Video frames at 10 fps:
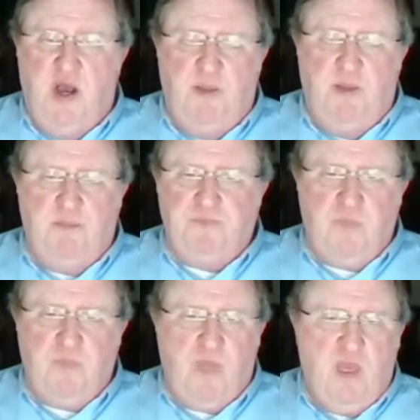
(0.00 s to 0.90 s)

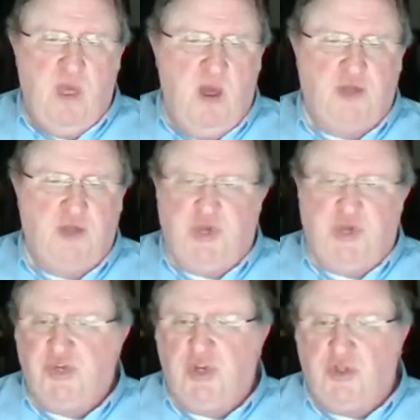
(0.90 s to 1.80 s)
a
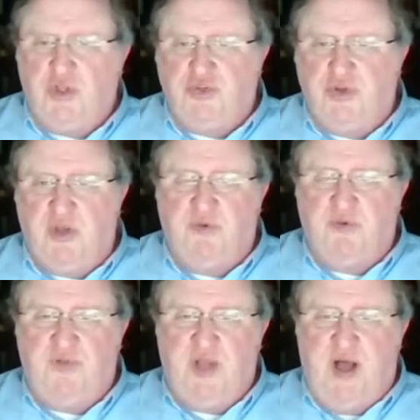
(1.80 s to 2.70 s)
traditional
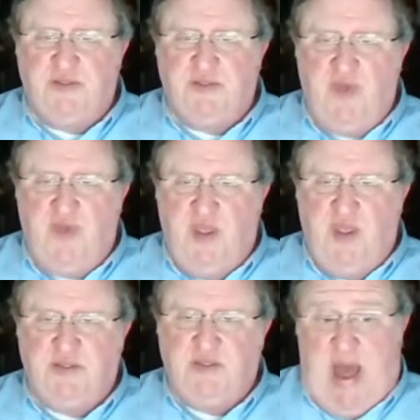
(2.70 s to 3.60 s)
judicial
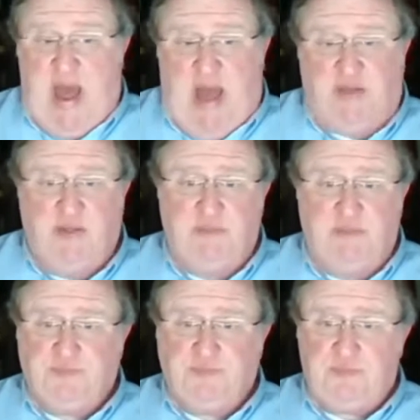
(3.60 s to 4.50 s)
philosophy is not
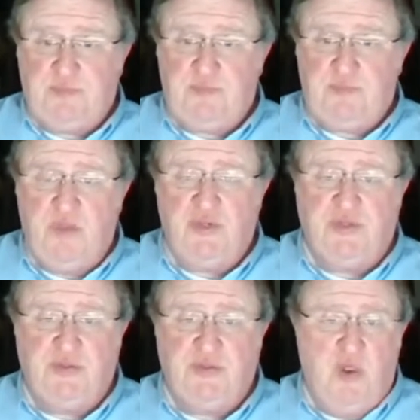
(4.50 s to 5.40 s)

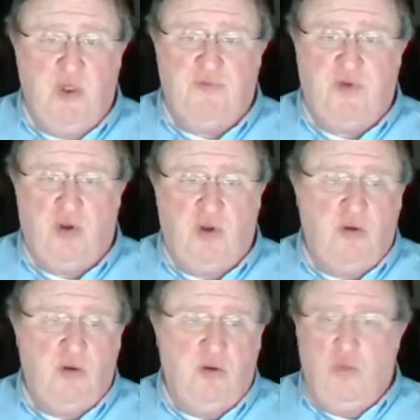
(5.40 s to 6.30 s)
just
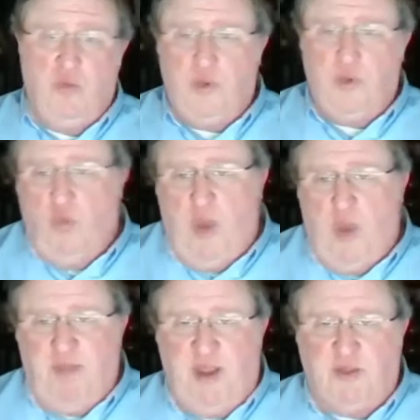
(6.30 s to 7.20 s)
for
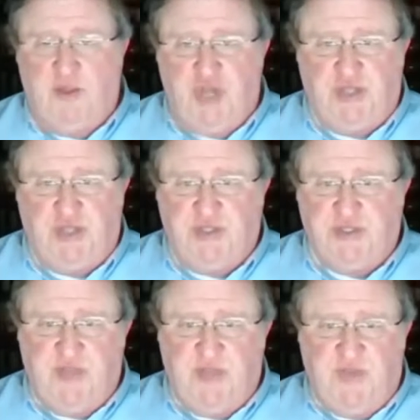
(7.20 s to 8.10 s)
white male
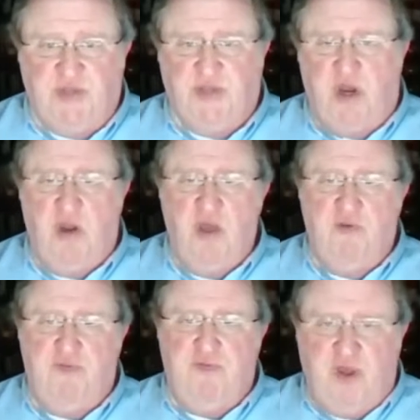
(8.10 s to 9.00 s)
judges, that these
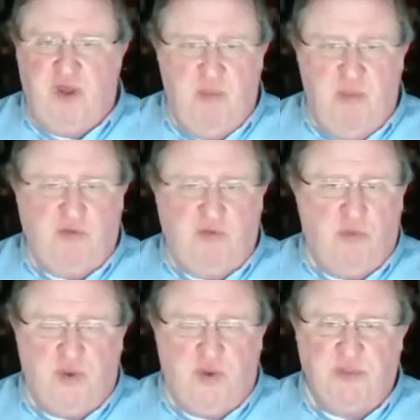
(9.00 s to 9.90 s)
are
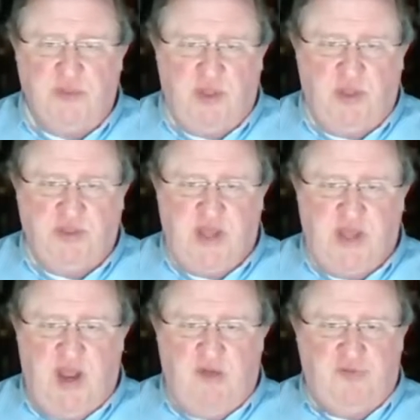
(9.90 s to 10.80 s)
fundamental
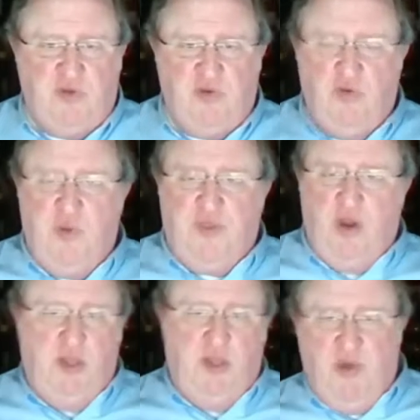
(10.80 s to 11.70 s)
principles that have to do
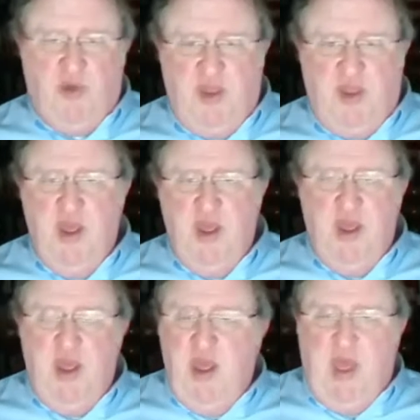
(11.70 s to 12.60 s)
with our liberty
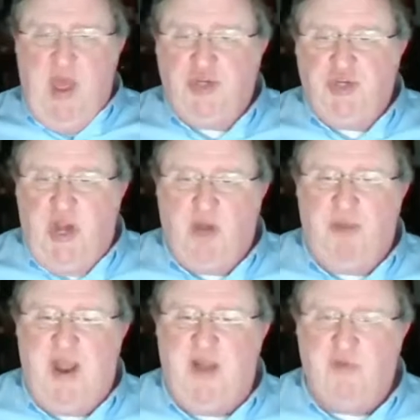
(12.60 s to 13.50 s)
and are
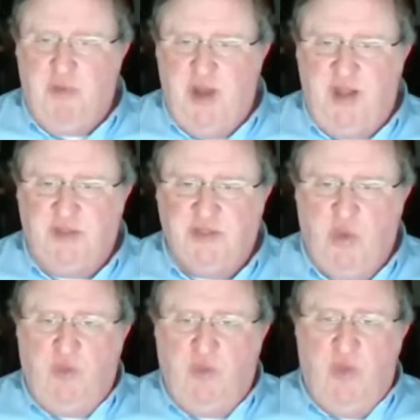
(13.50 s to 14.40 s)
shared by everybody.
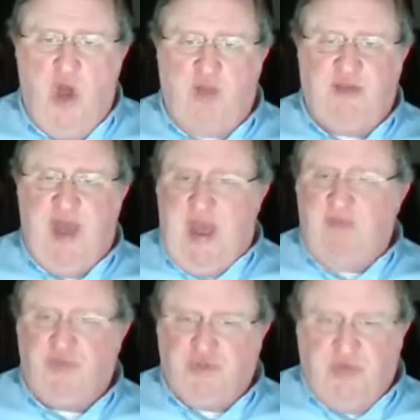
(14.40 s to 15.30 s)
So we ought to
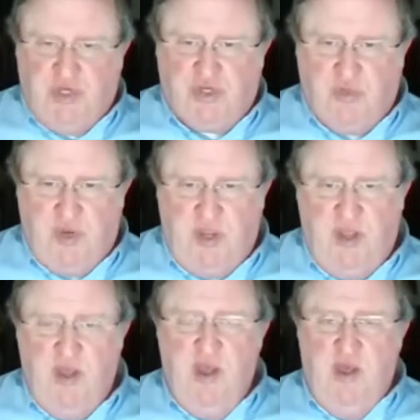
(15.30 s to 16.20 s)
have a
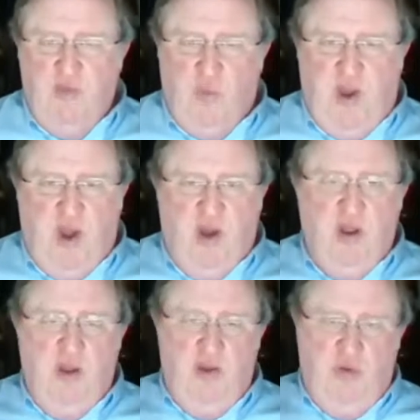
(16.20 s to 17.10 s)
judiciary
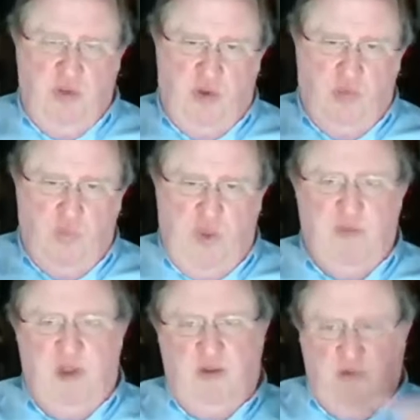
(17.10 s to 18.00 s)
where
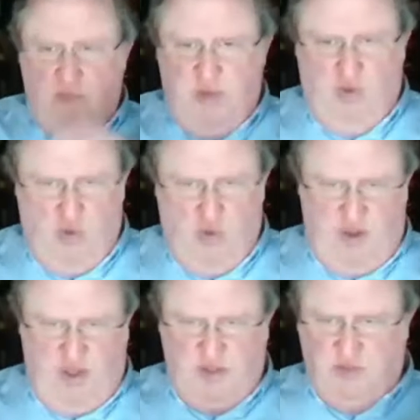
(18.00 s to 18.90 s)
women,
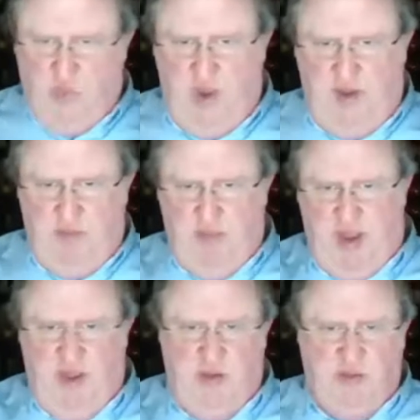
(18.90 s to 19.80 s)
minorities, white
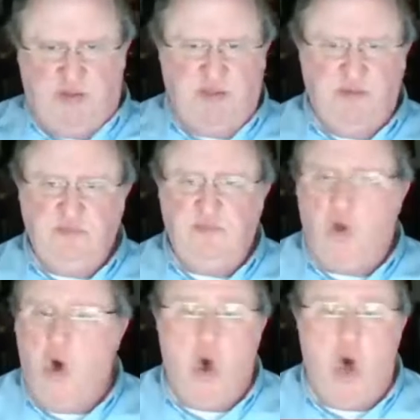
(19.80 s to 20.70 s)
males,
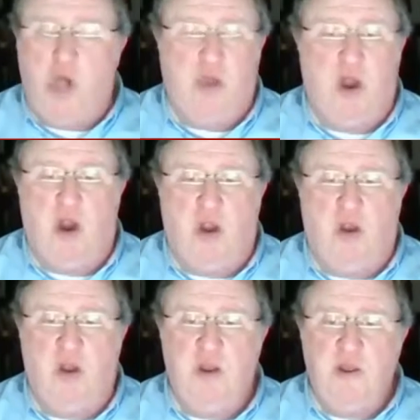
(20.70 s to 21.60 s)
all
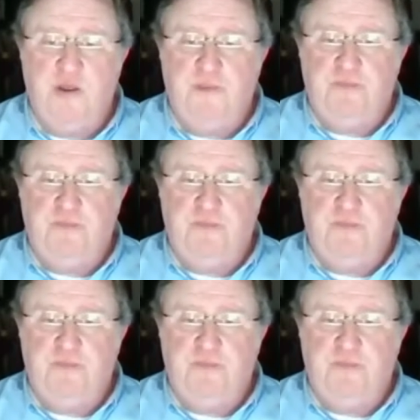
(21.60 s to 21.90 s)
are